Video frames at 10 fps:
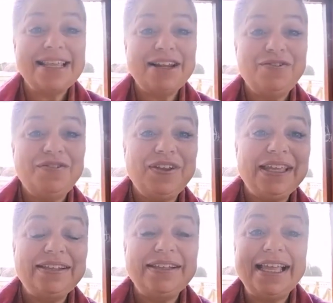that
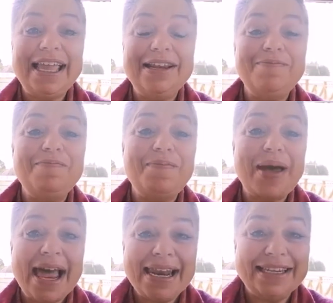feel in
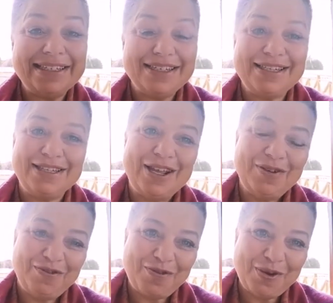balance
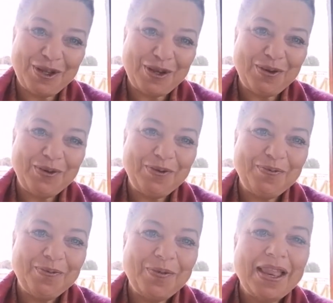for you?
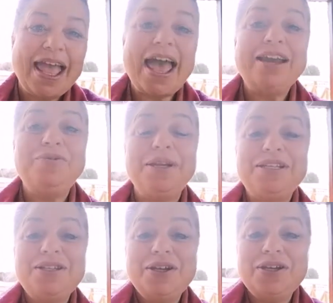And
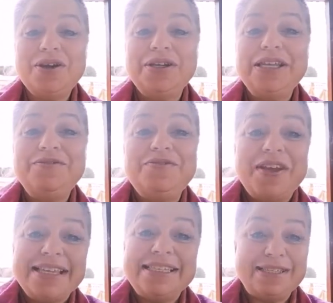return on
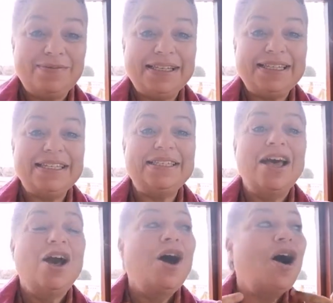investment is,
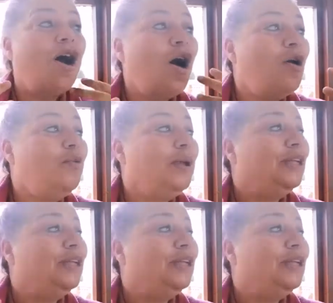are we